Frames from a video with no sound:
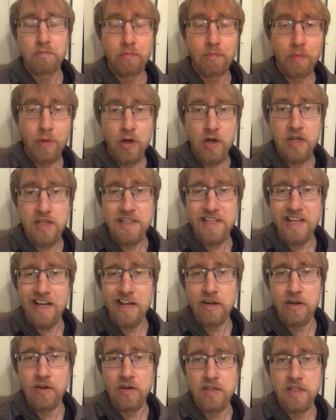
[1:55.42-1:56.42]
Bernie
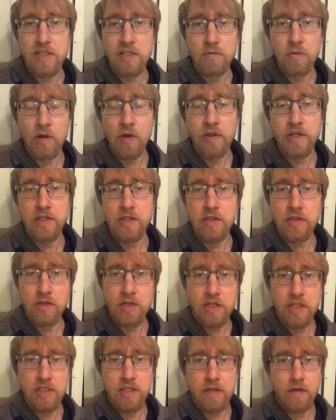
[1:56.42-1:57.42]
Sanders is willing to
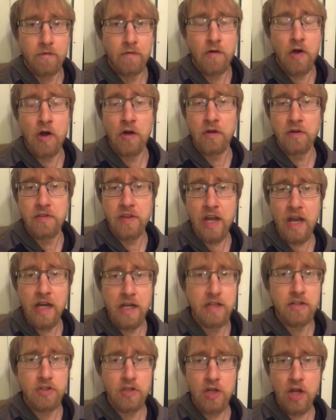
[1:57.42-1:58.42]
just fall in
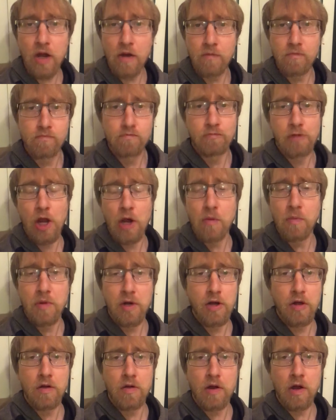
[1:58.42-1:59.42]
line. So, yep, I'm
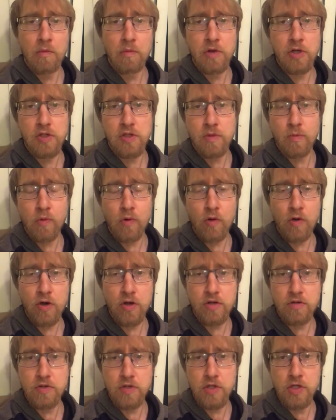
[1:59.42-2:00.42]
gonna
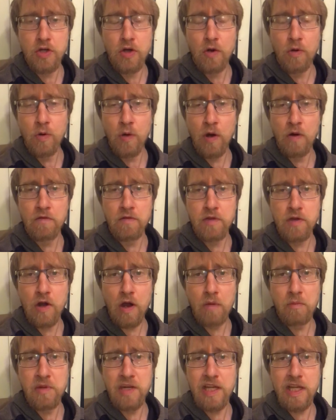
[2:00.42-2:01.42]
support, whoever the
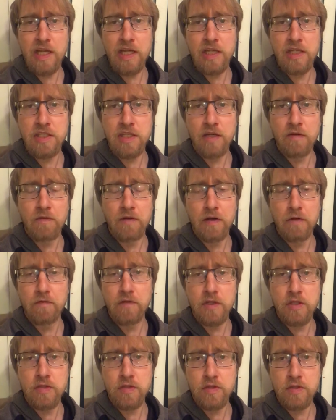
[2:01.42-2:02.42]
nominee is, even
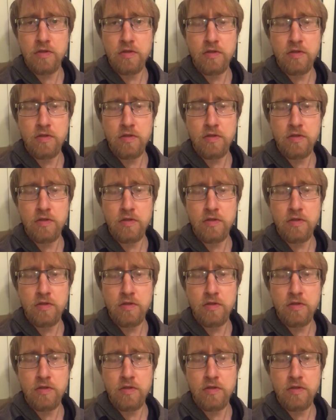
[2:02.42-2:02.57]
if it's